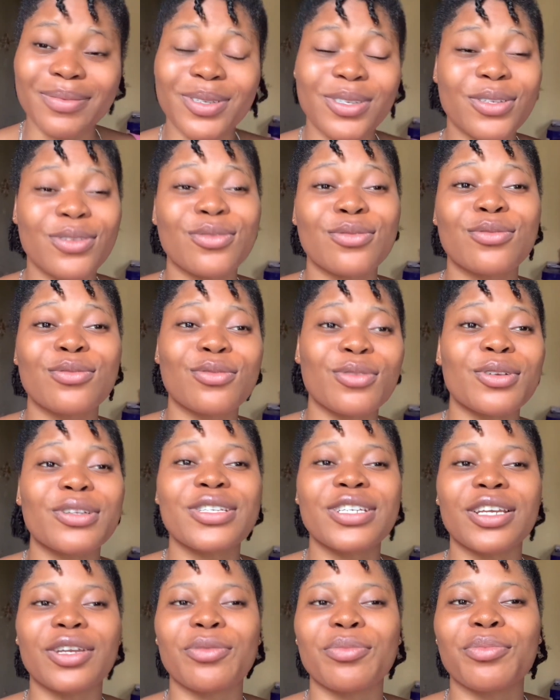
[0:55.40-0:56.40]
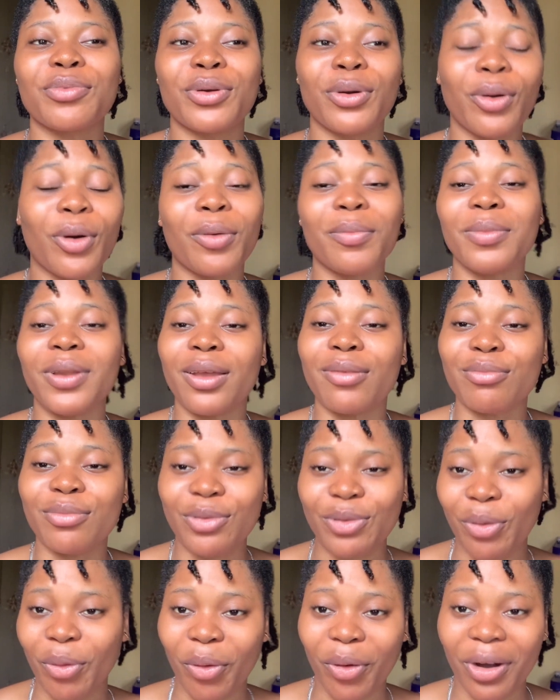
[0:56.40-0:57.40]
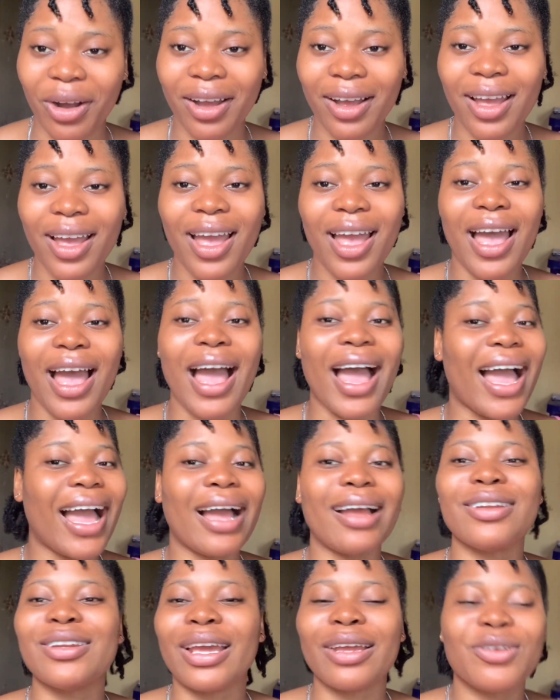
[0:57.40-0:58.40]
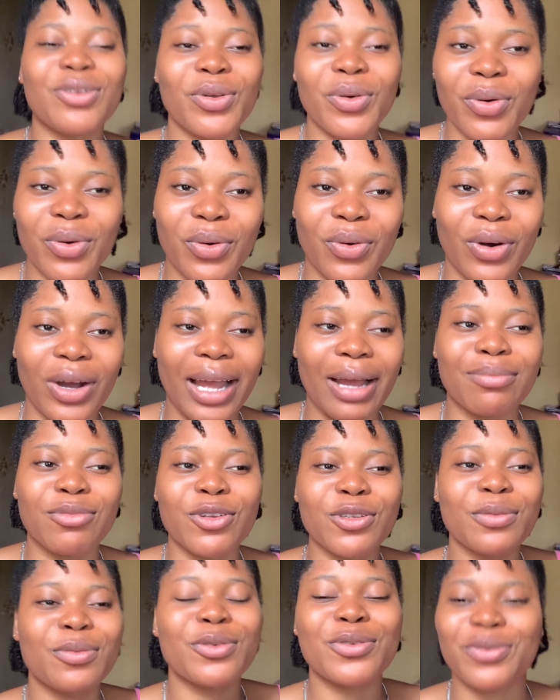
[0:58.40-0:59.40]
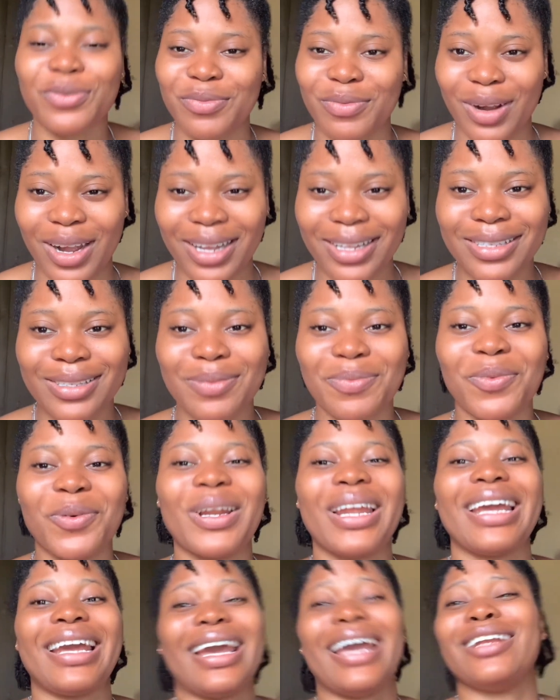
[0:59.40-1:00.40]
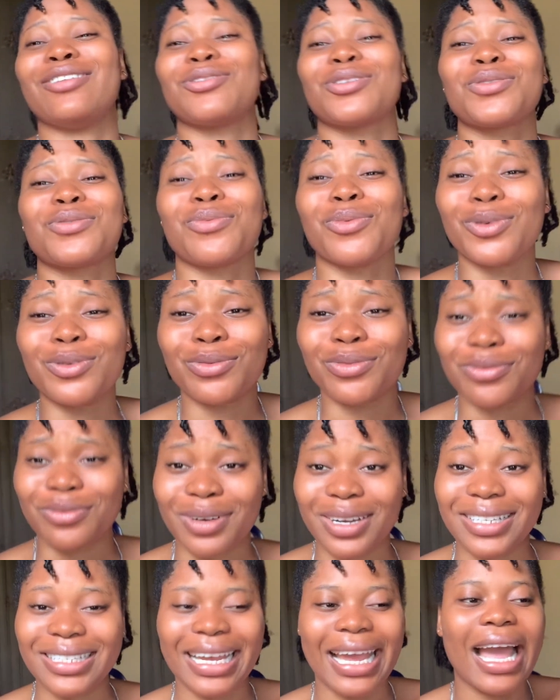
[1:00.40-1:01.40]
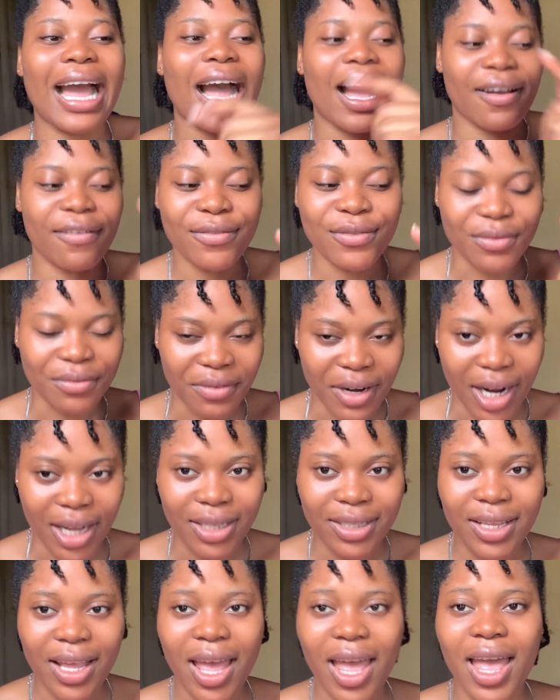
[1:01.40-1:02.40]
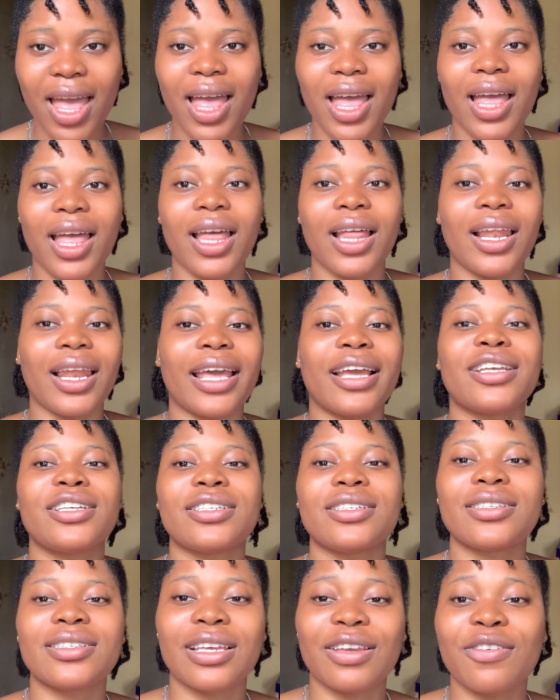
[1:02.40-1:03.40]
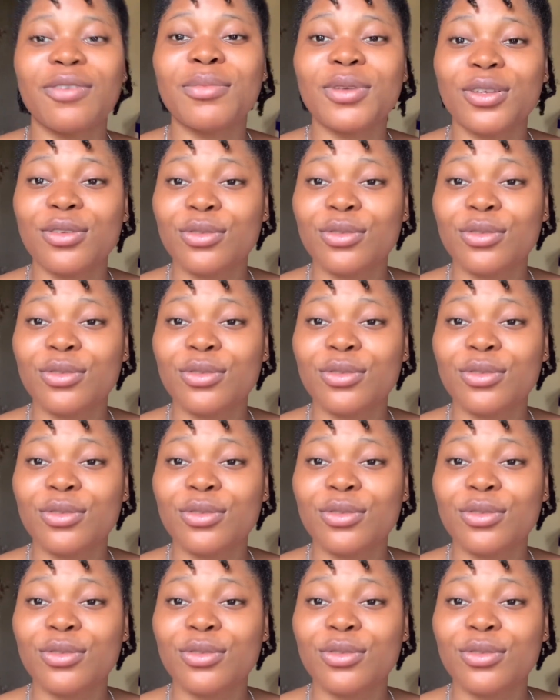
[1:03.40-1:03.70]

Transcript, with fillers: she's such a problem dog and i know i'm not supposed to rant but like i just want to rant i have to rant like she's giving me